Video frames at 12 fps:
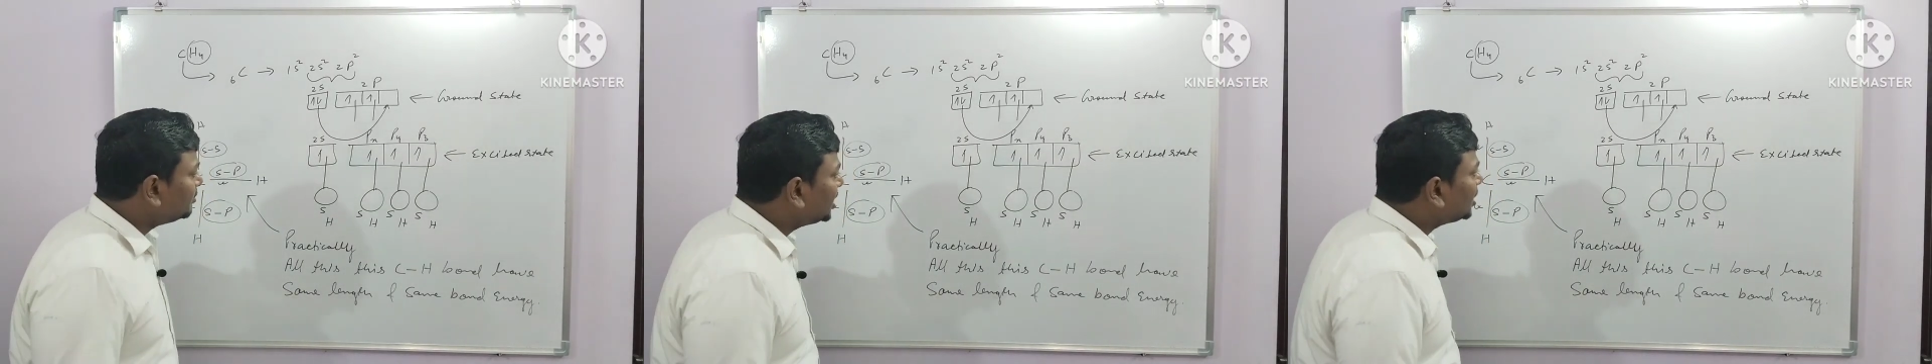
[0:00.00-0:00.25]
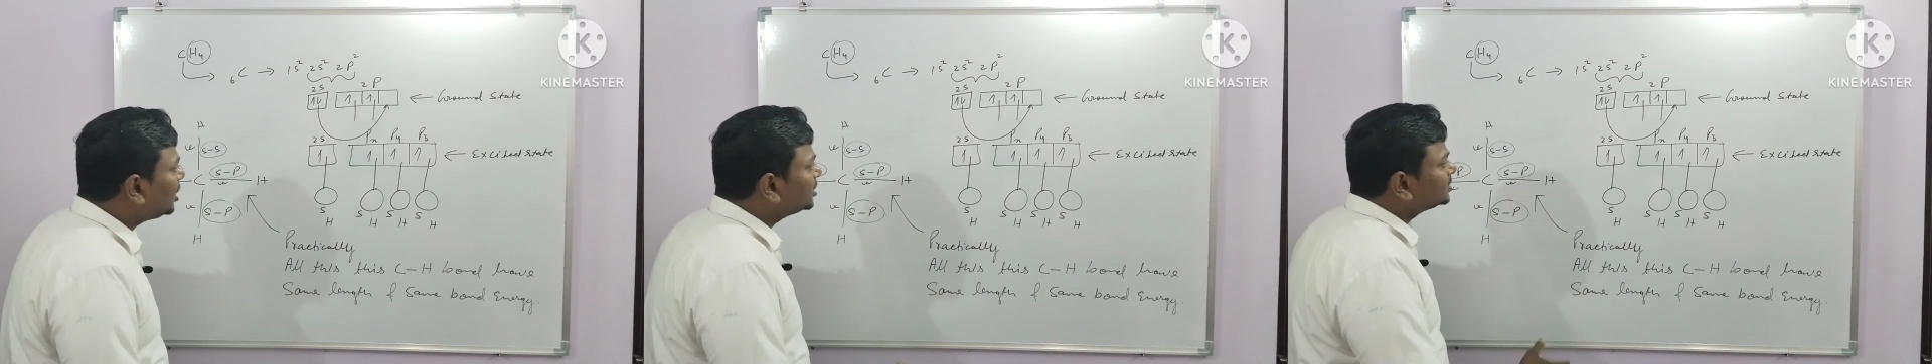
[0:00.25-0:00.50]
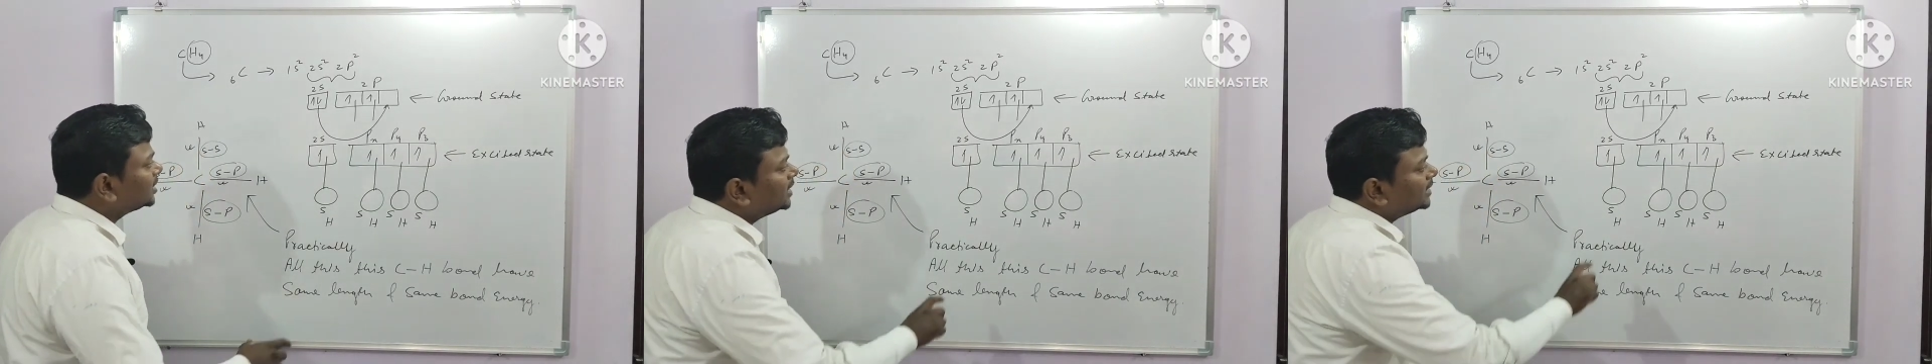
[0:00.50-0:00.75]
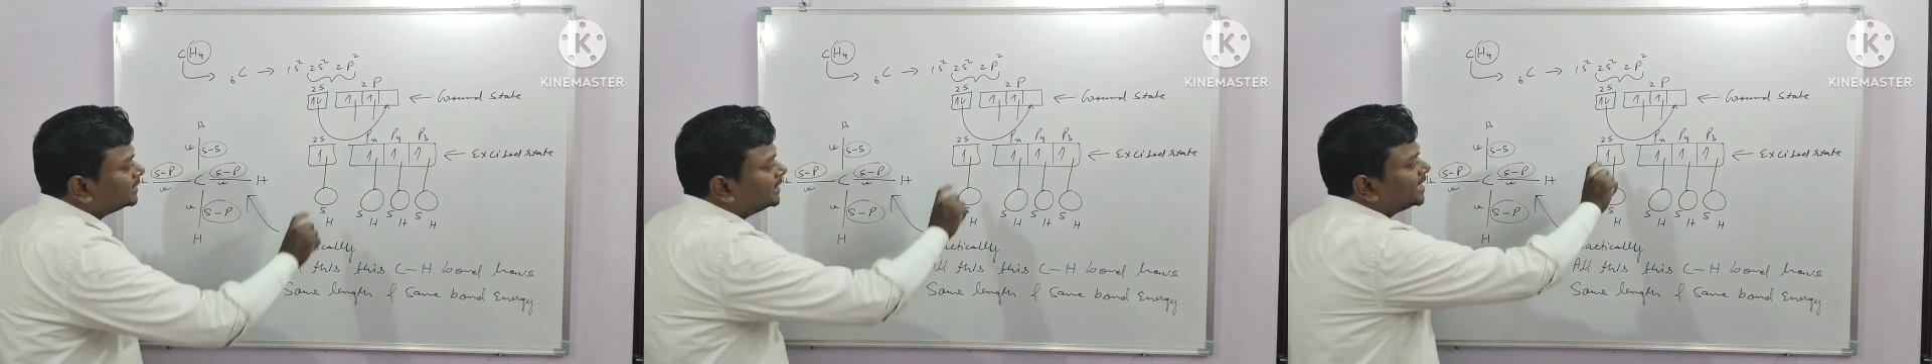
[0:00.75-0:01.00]
because
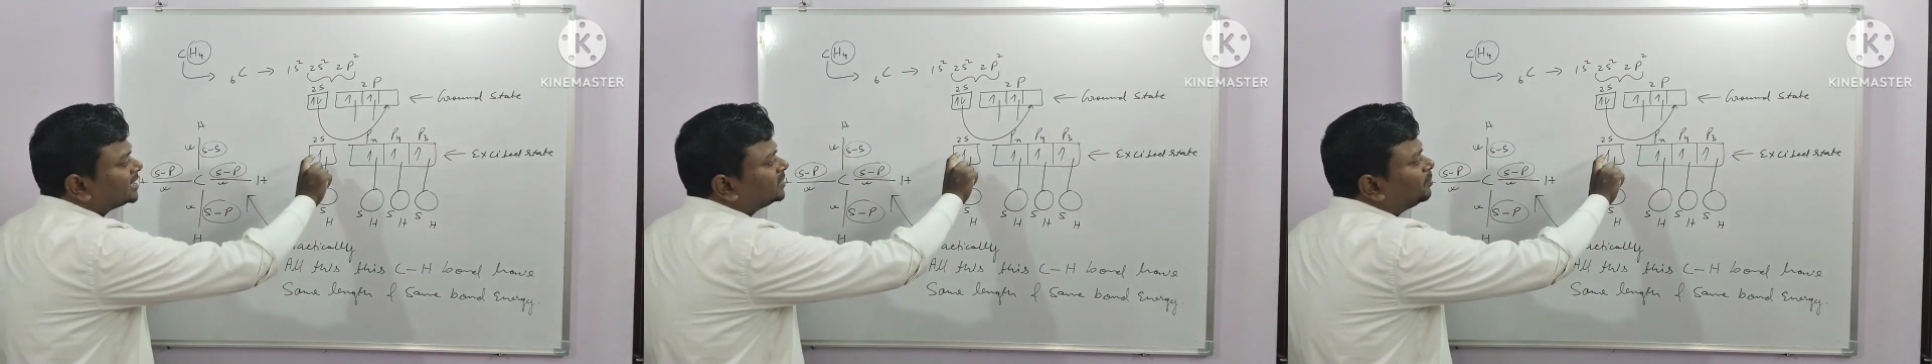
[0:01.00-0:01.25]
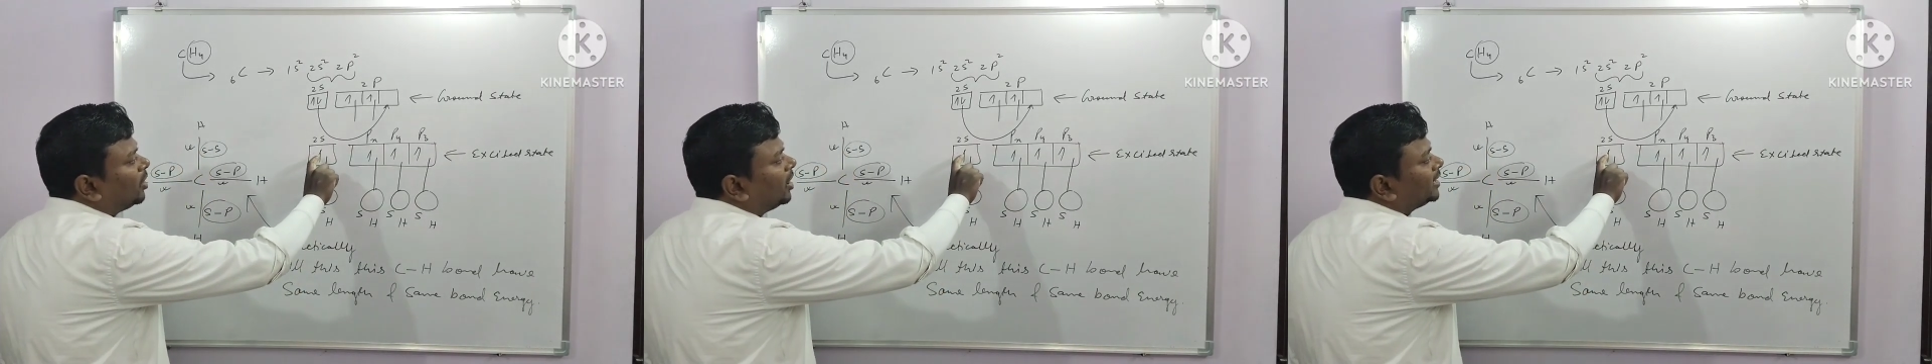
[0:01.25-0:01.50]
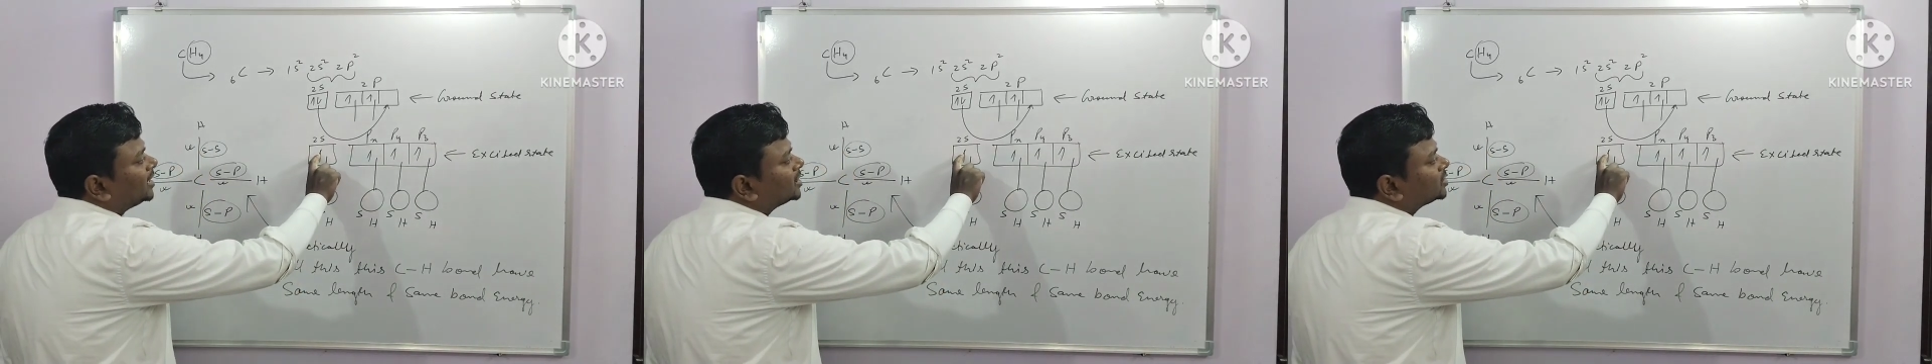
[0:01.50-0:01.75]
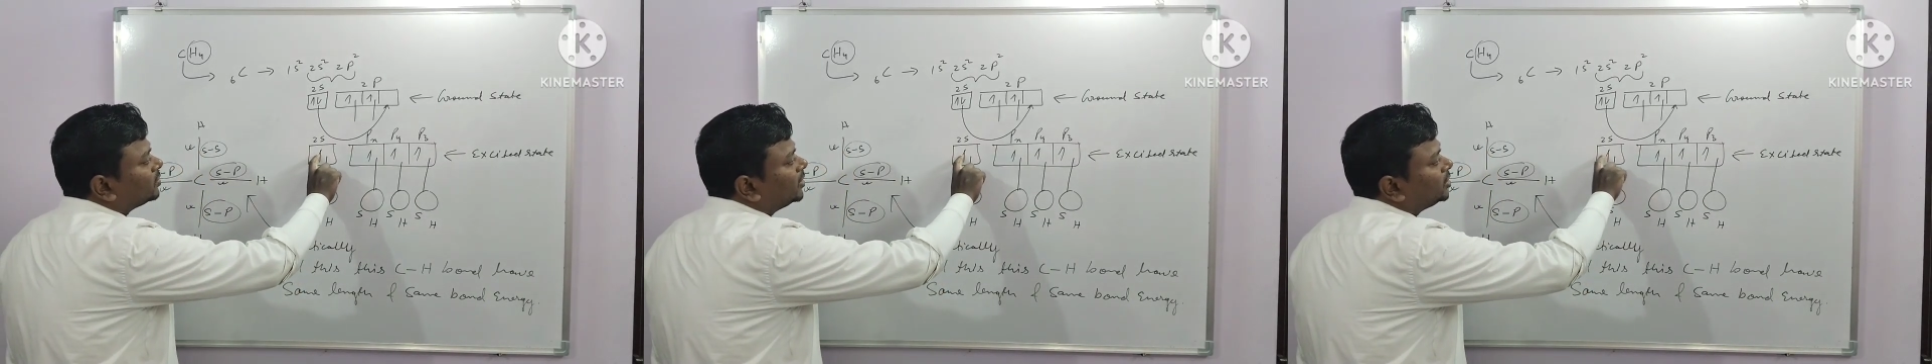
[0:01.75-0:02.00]
this bond
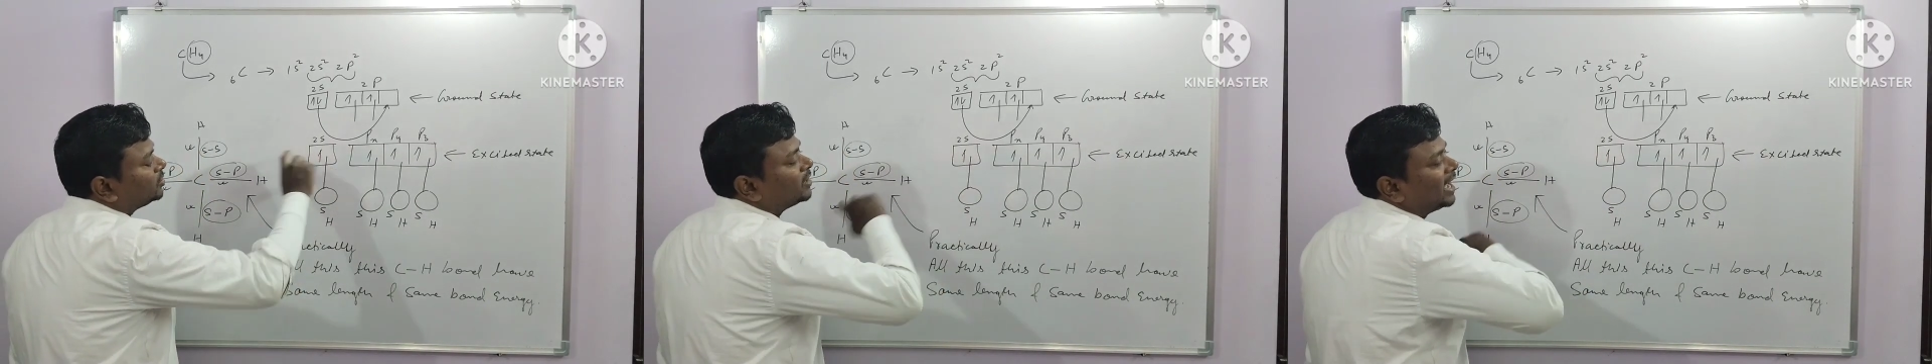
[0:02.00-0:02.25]
is going to